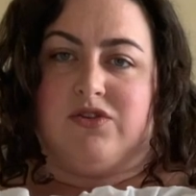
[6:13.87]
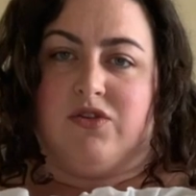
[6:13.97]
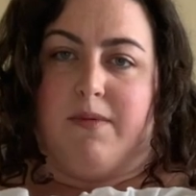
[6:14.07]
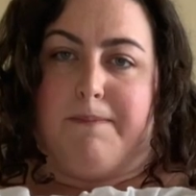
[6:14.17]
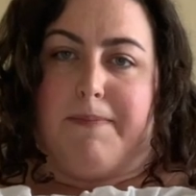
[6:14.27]
So
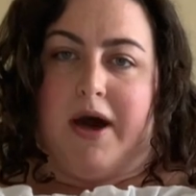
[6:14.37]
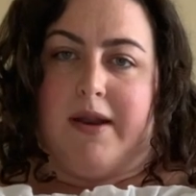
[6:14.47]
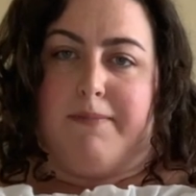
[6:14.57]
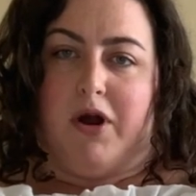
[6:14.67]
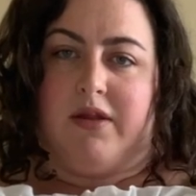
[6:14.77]
the
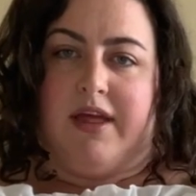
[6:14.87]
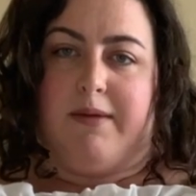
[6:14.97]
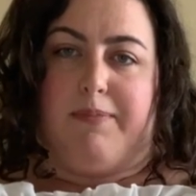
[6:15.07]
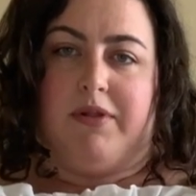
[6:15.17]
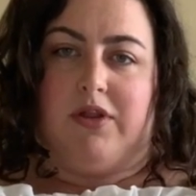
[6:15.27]
bottom part,
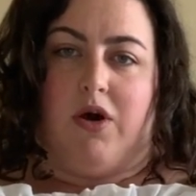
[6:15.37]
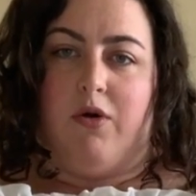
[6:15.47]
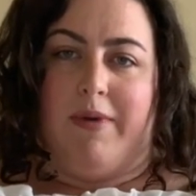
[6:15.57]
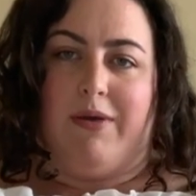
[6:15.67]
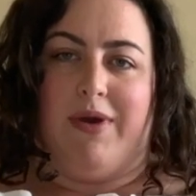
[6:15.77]
like
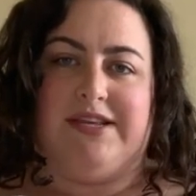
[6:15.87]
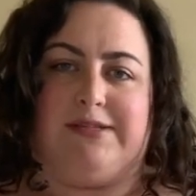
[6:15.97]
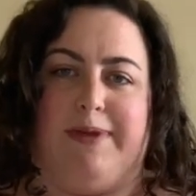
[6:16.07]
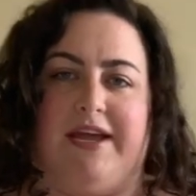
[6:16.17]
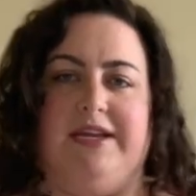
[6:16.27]
below my
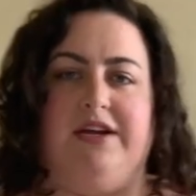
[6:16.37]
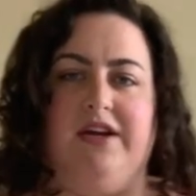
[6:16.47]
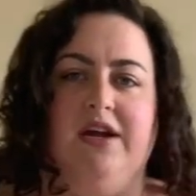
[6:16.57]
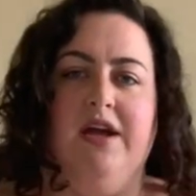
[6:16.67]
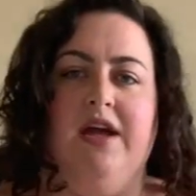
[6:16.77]
waistband here,